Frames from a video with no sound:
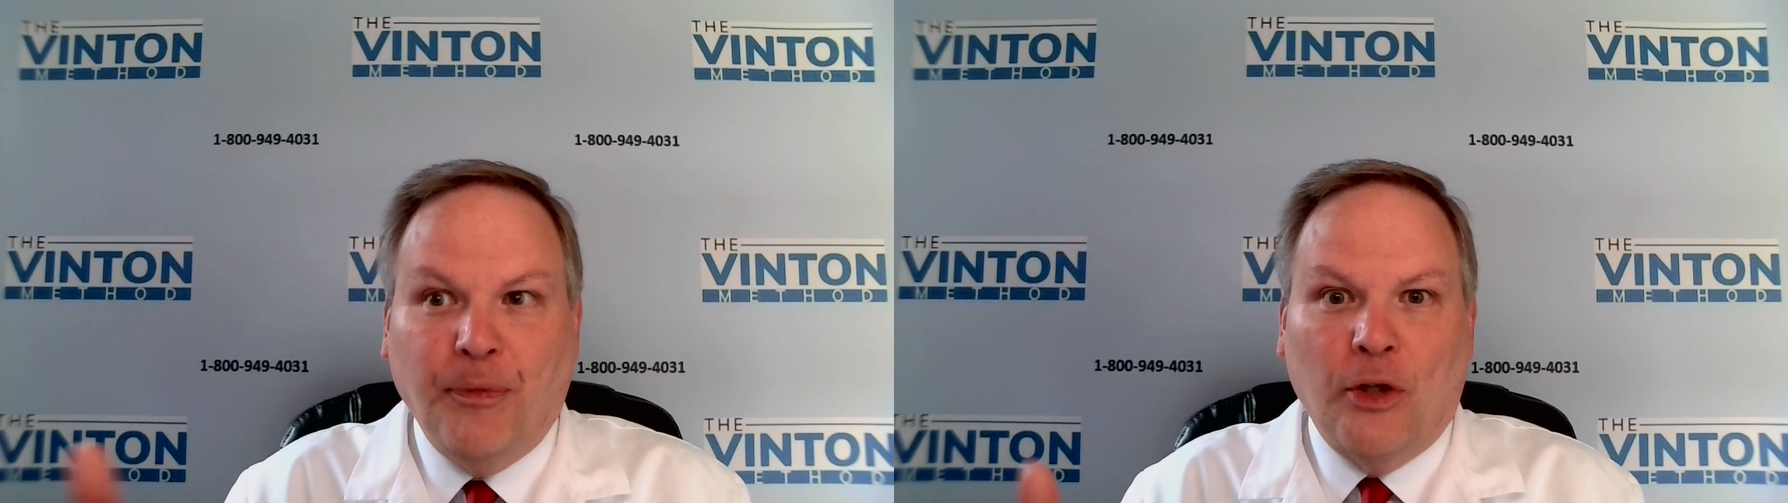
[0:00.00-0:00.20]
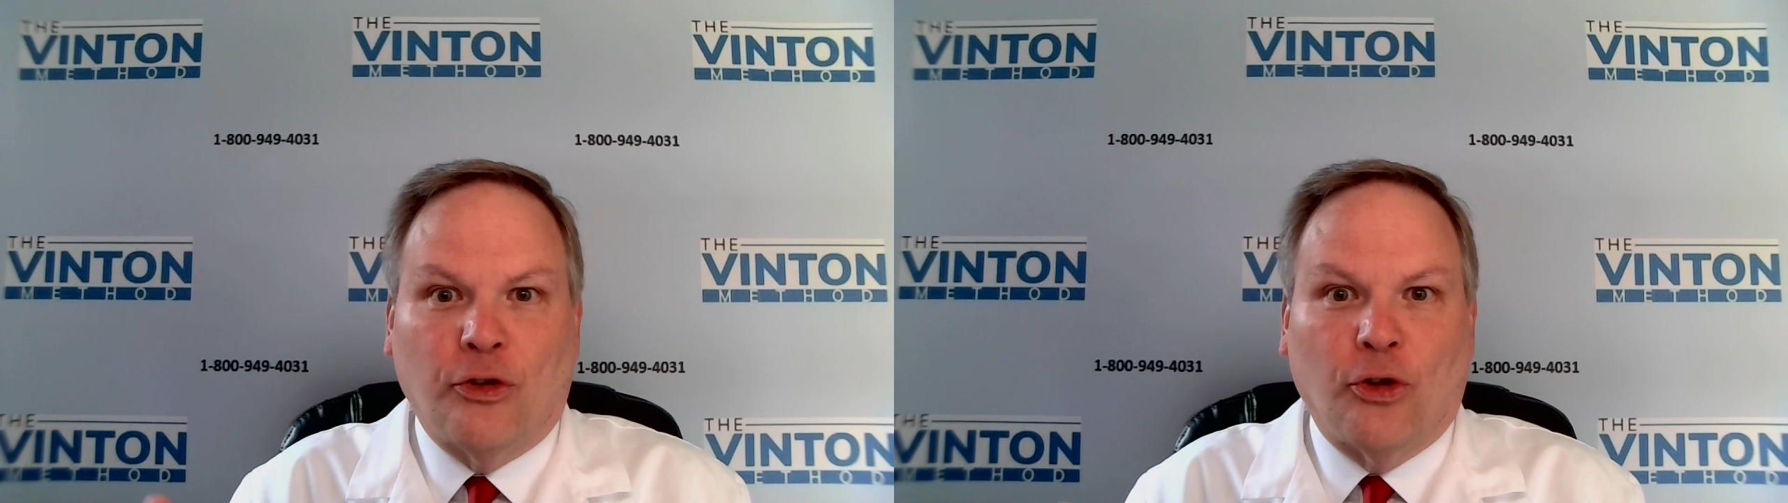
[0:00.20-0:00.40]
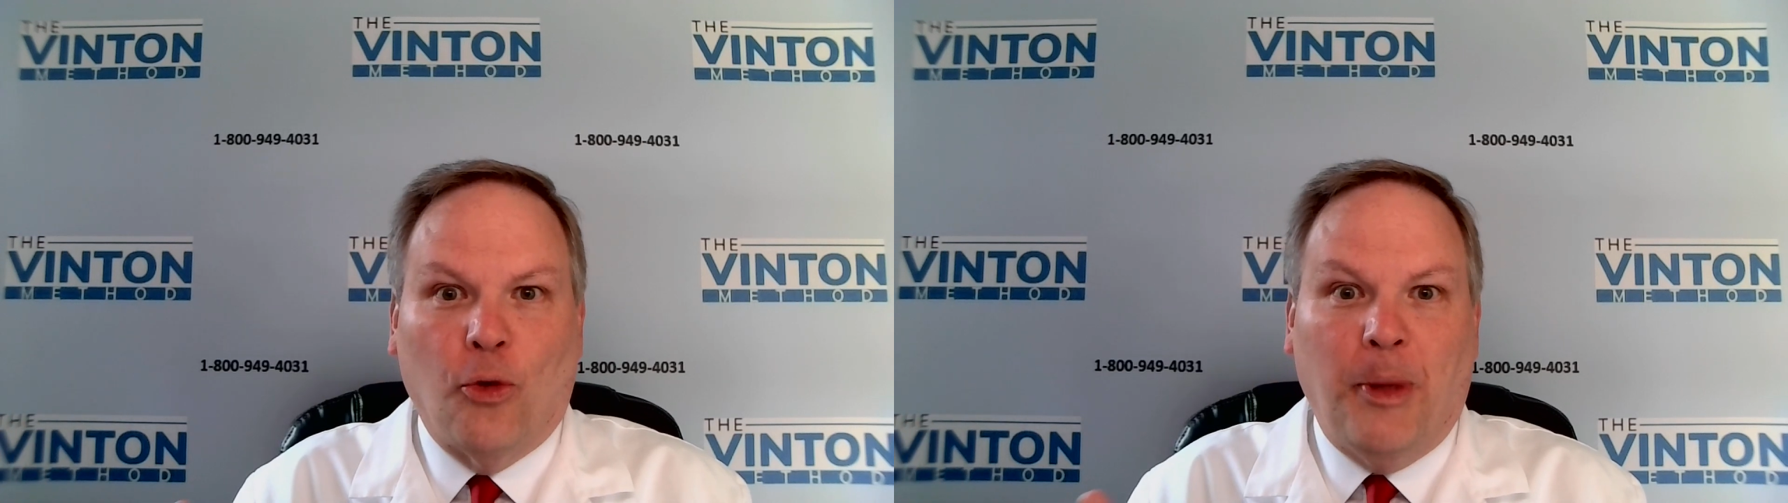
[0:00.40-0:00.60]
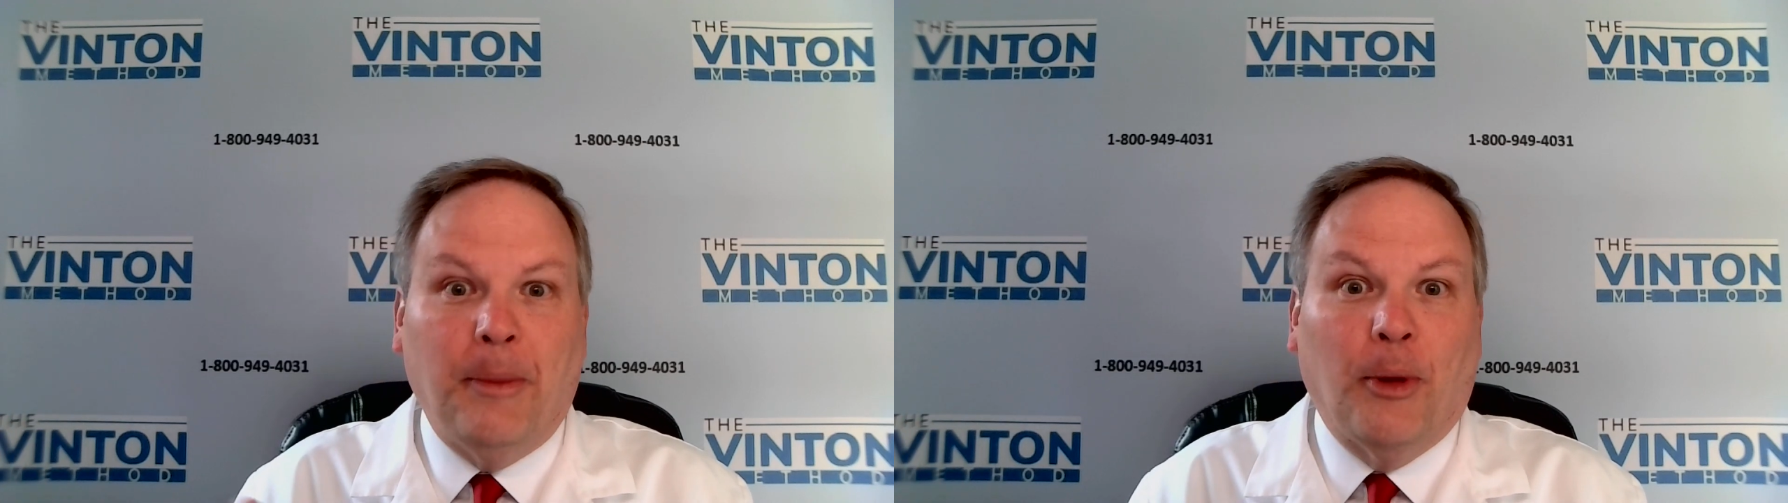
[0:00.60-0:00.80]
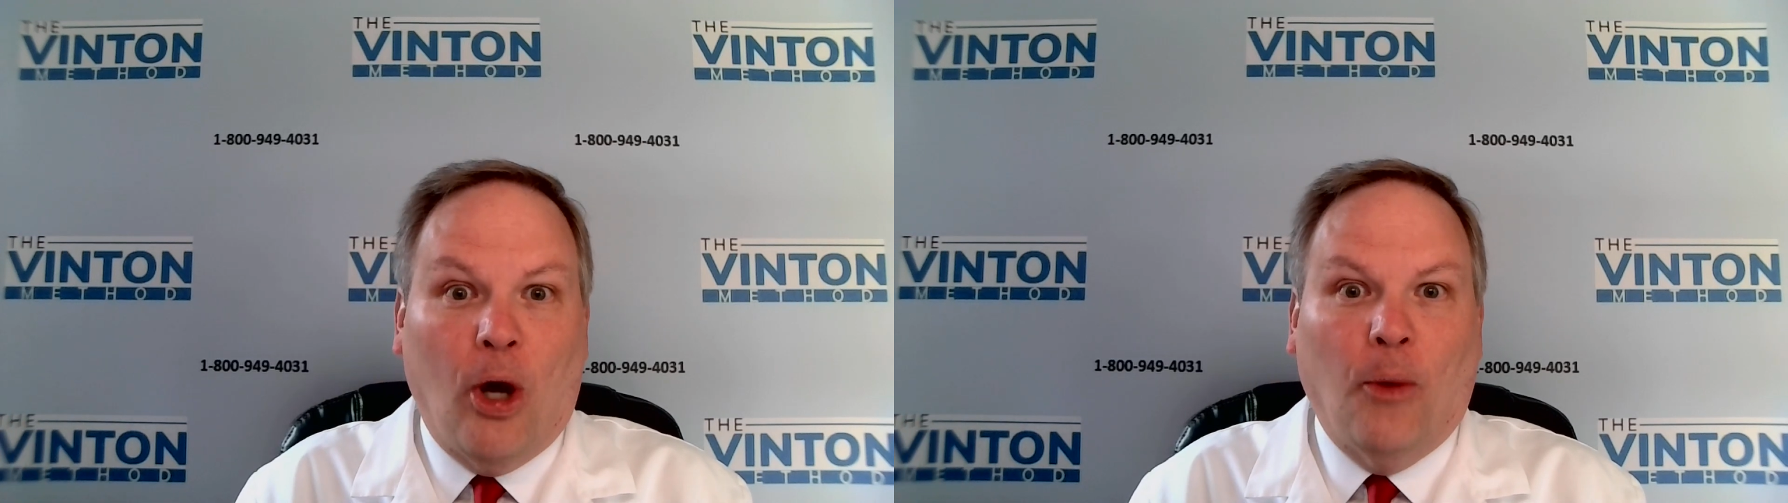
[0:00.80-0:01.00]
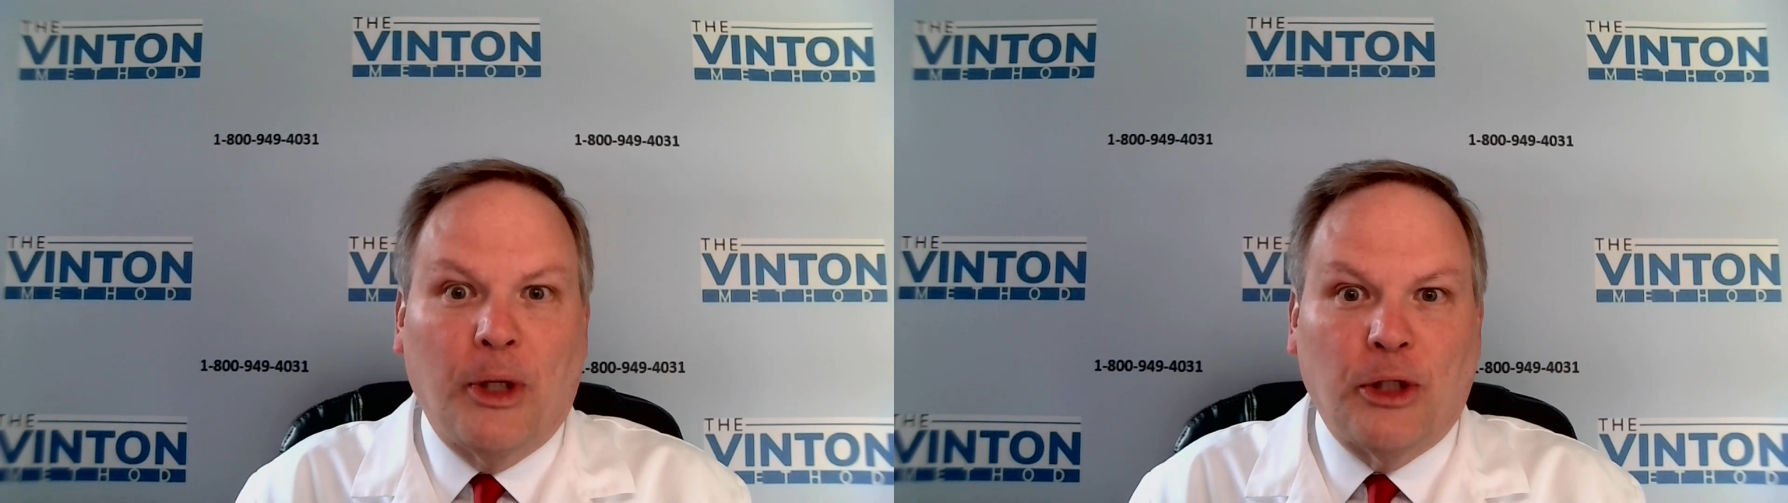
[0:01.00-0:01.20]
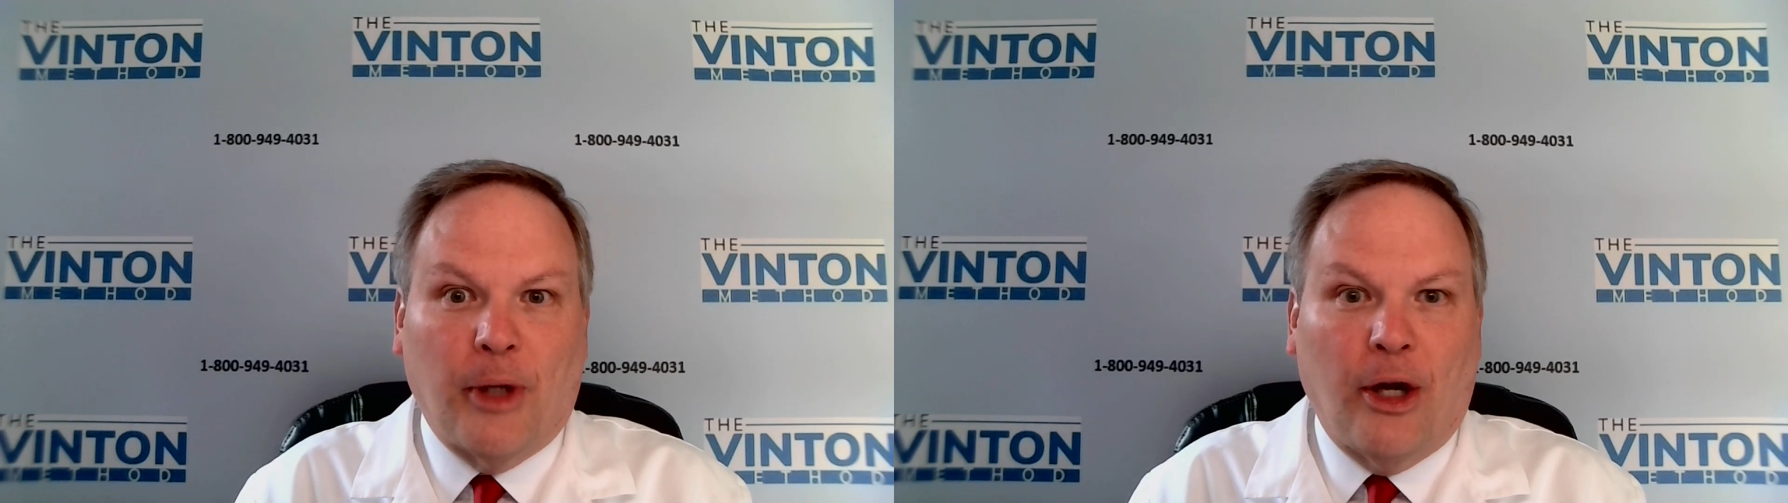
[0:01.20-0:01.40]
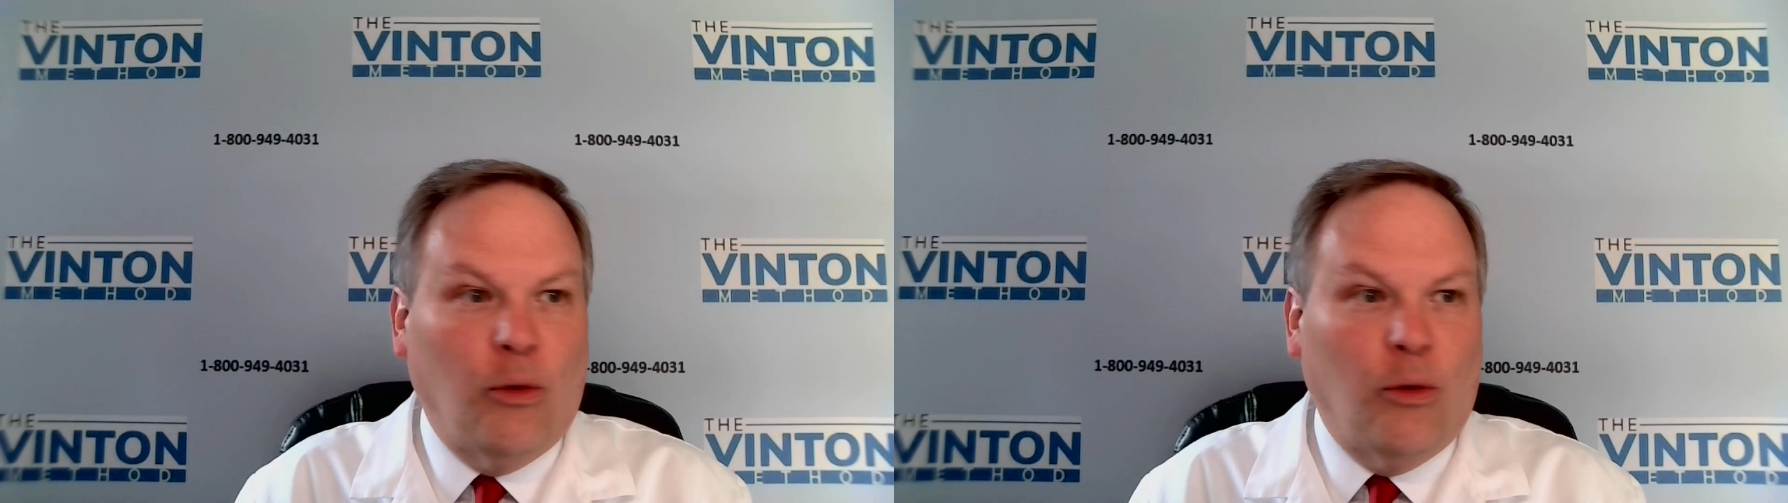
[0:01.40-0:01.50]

So people always want to know,